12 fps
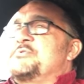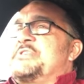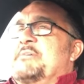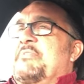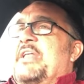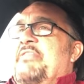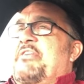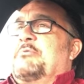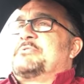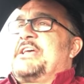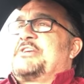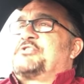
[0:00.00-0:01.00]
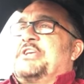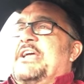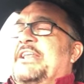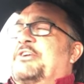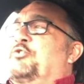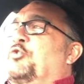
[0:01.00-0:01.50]
was something that I thought was actually
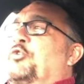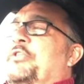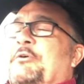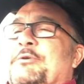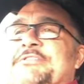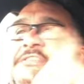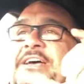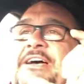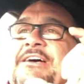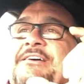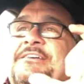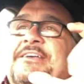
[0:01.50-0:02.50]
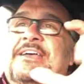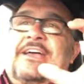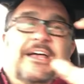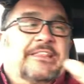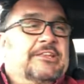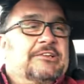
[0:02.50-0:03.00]
kind of cool. There was a
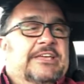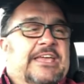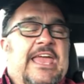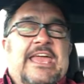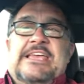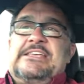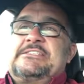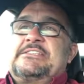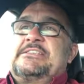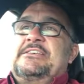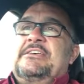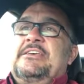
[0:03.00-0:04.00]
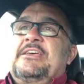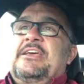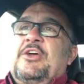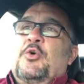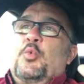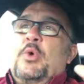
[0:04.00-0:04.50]
little case
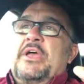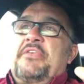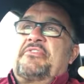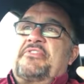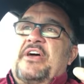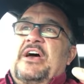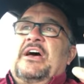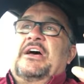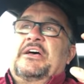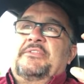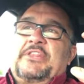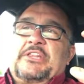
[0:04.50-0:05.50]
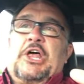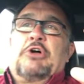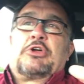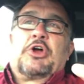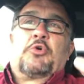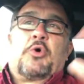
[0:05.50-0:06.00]
with the
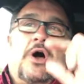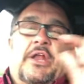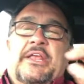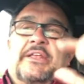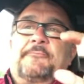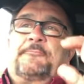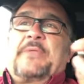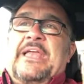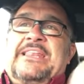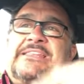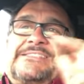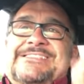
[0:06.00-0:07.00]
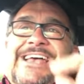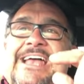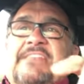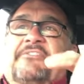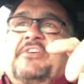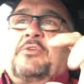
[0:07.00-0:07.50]
logo on it, and
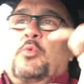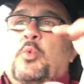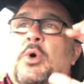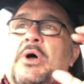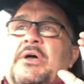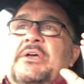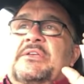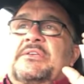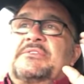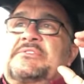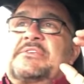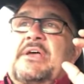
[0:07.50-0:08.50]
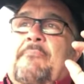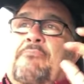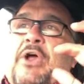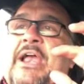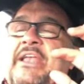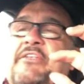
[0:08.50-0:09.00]
inside of it was a
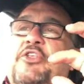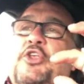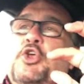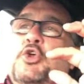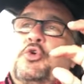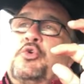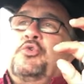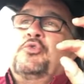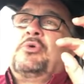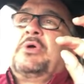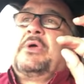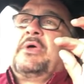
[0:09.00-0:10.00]
brand new,